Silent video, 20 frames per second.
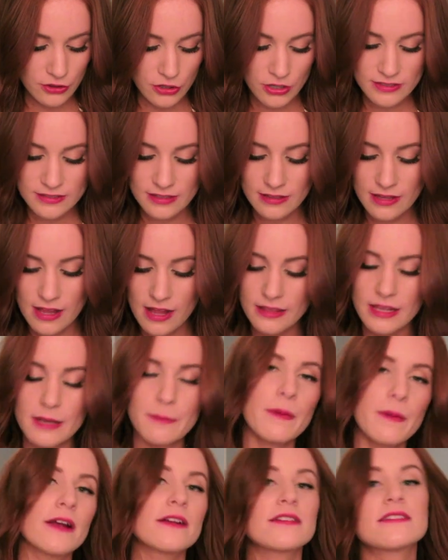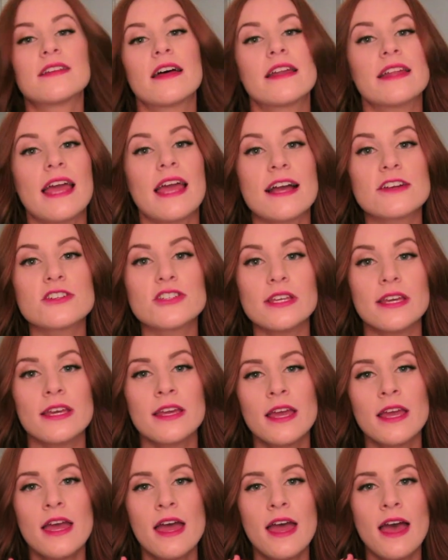It looks a lot like Bare Study,
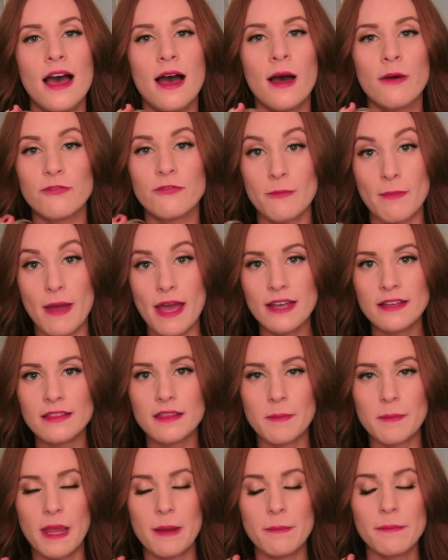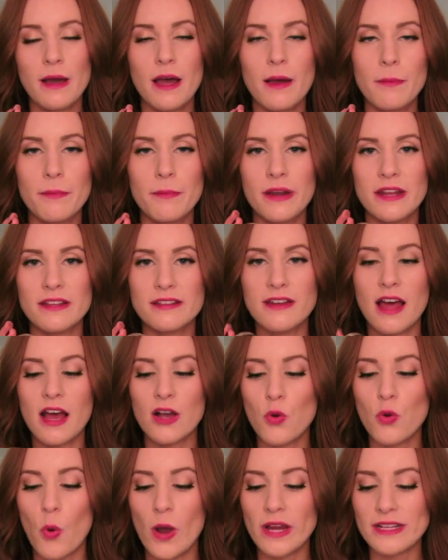actually, uh, for MAC, the Paint Pop, but it's
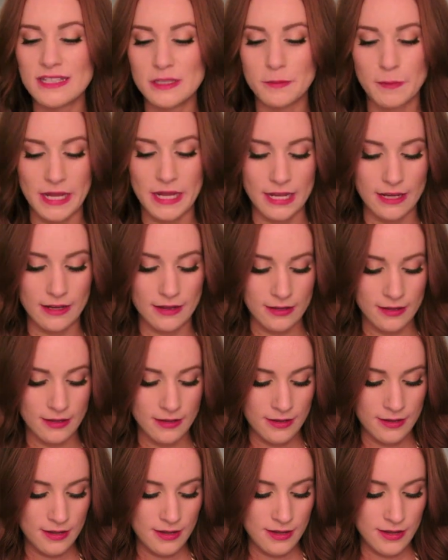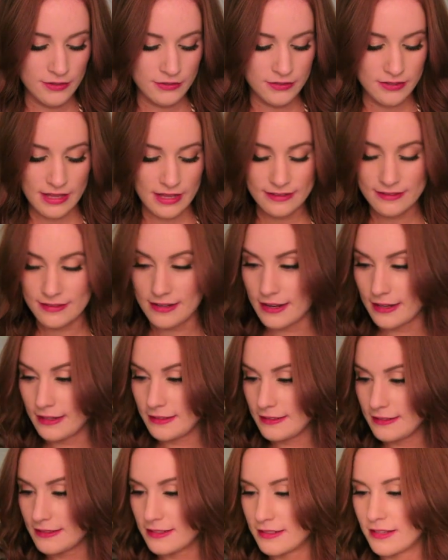not quite as pink. So that's
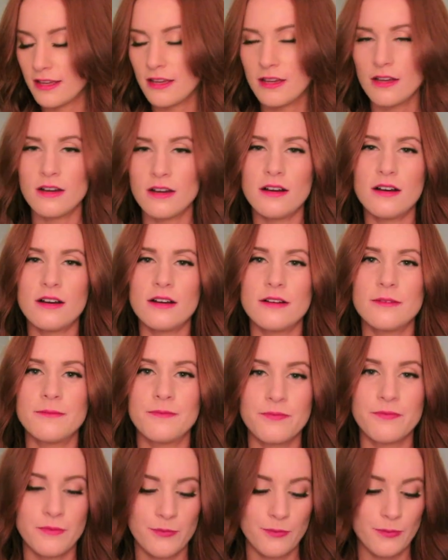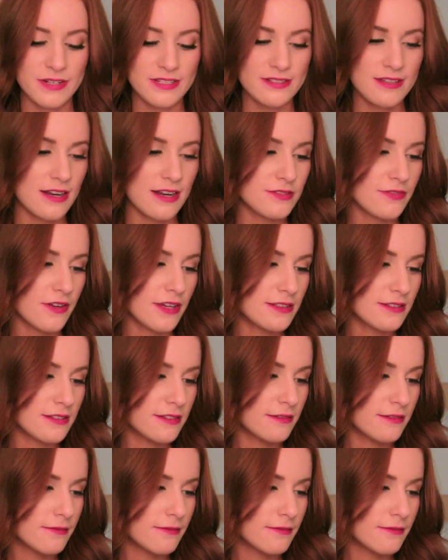nice. Oh, what a satisfying...